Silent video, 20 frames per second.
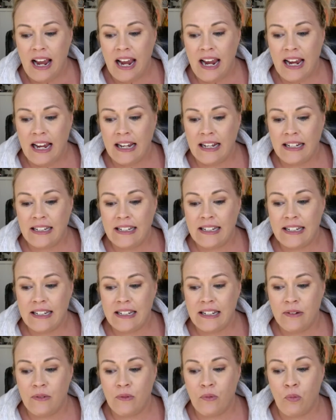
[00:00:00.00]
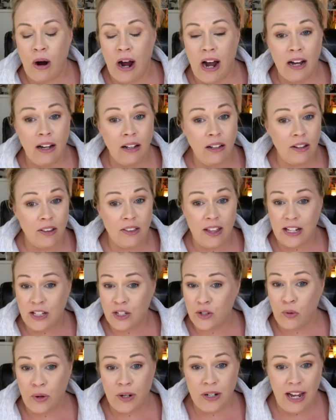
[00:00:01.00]
And while that's
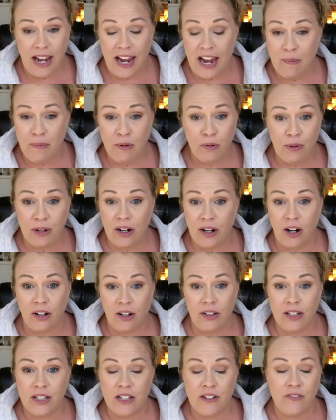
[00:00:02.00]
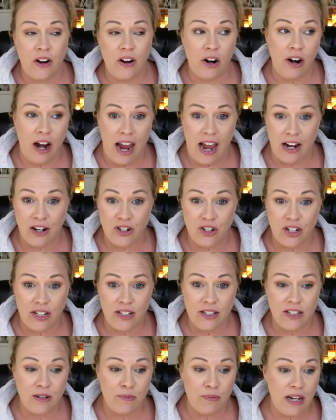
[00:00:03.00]
going to happen regardless of our
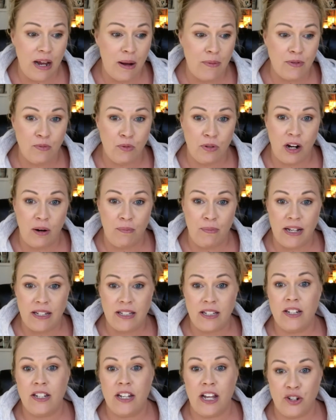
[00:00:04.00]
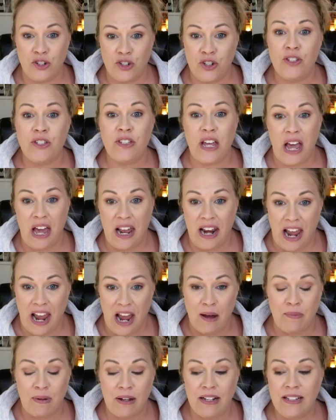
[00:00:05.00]
actions, sometimes with our best intentions, that
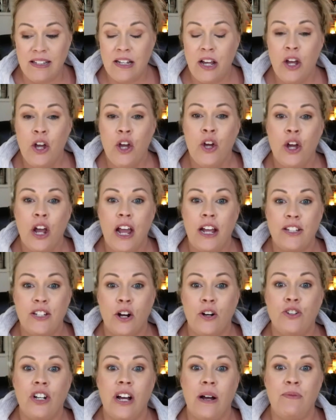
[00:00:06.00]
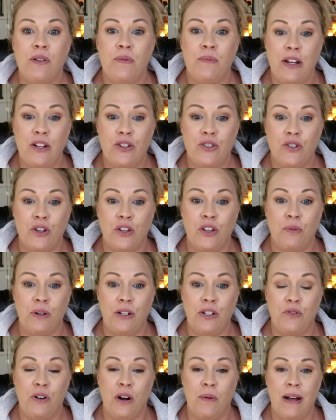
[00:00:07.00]
happens. It's our job to make sure that we
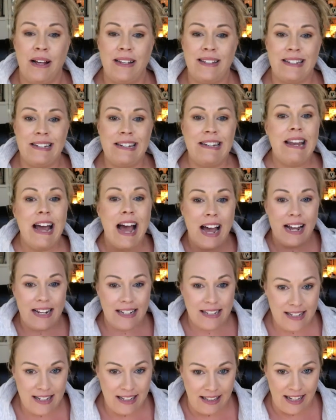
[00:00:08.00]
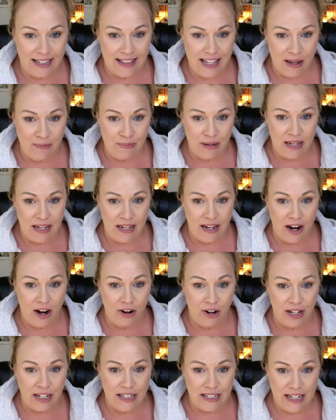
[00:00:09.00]
do our best not to let that be
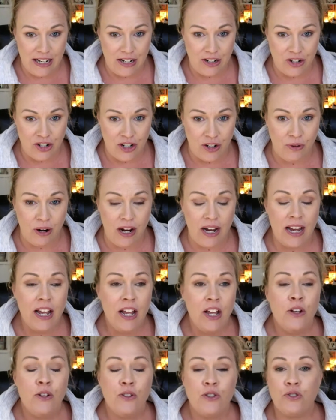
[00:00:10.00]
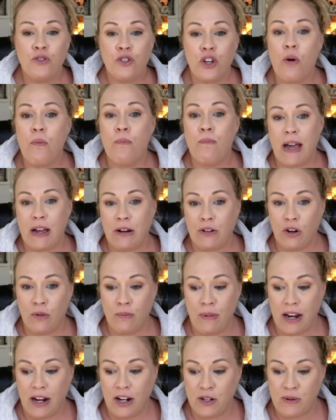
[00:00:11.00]
our intention, right? So don't
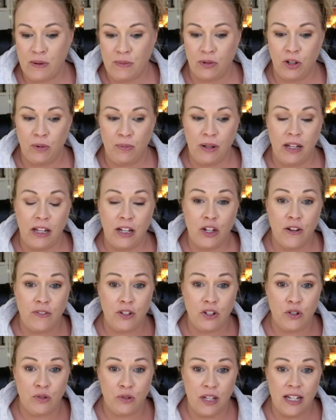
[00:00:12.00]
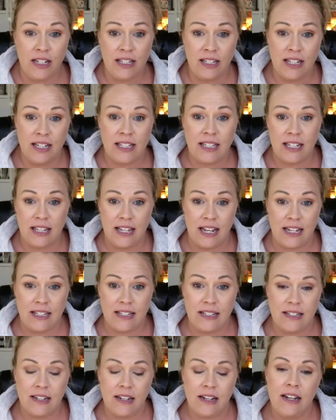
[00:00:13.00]
micromanage people. Don't be like, you have to do this, this, and
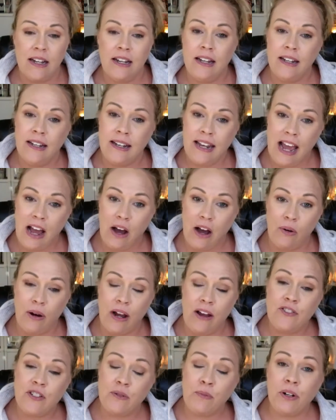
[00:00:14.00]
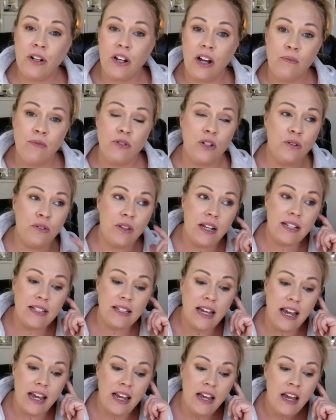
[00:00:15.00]
this. Now, if someone comes to you and they
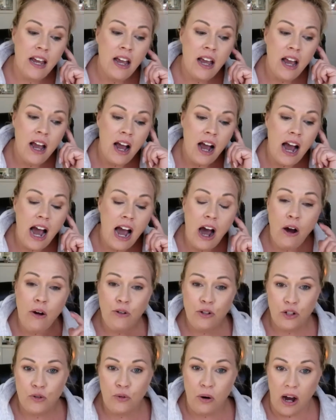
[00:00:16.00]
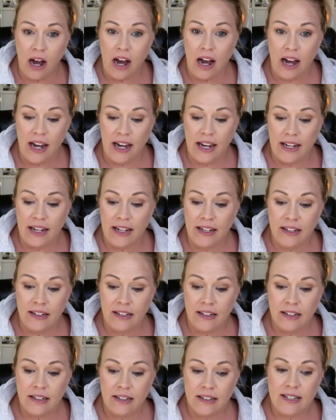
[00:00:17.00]
say, how do I
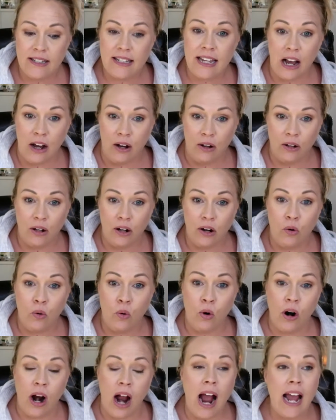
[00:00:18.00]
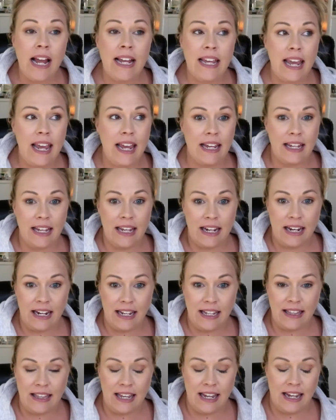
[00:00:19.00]
sell or I can't get
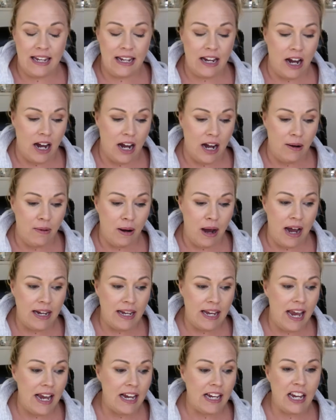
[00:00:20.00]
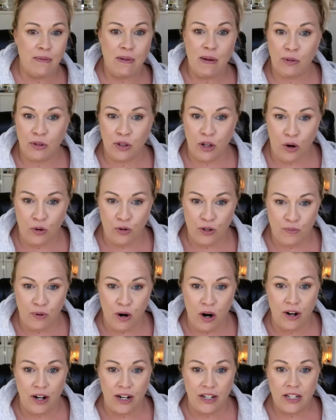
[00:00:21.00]
anything, uh, I can't get people to host
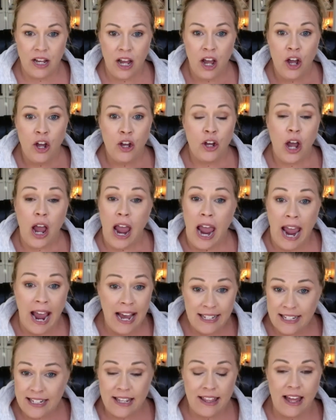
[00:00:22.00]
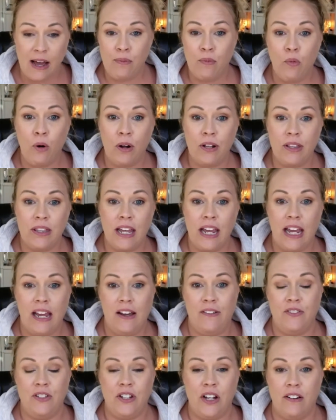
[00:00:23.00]
parties. Ask them what they
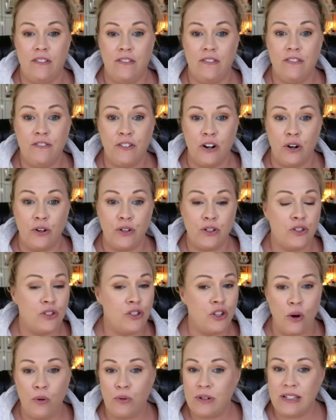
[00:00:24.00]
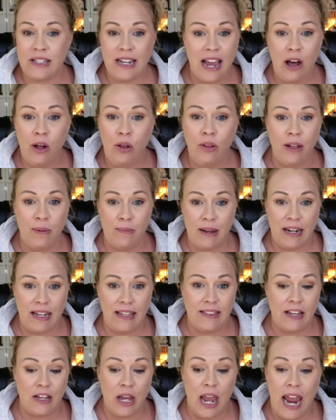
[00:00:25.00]
have done first. Don't tell them
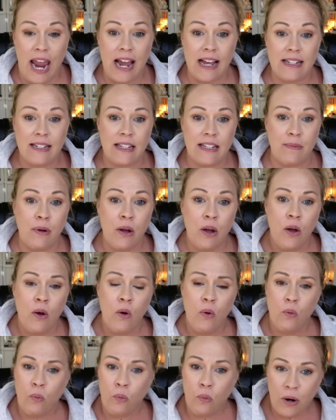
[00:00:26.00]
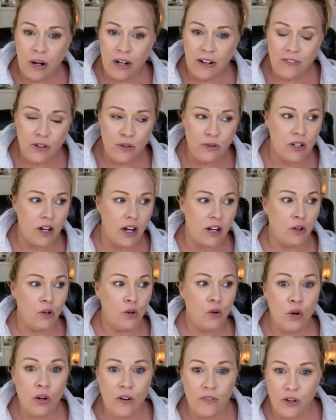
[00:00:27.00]
anything. Ask them, what have you done?
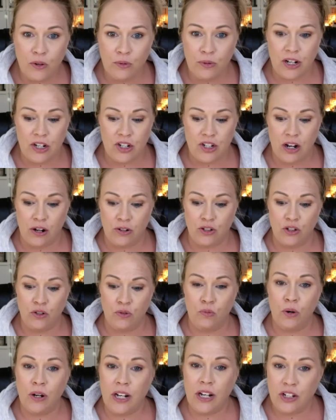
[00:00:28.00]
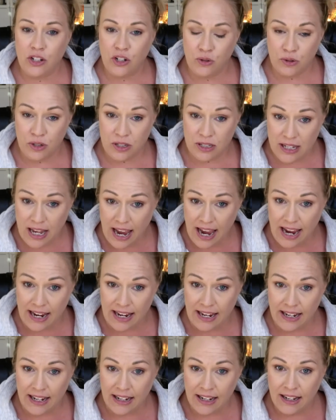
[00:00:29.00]
Who have you reached out to? What did you
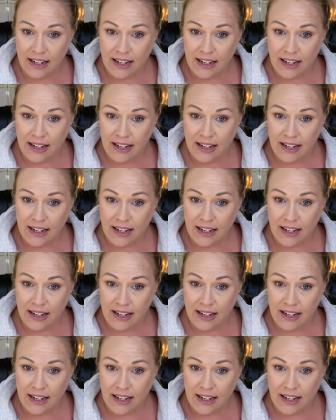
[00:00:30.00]
say?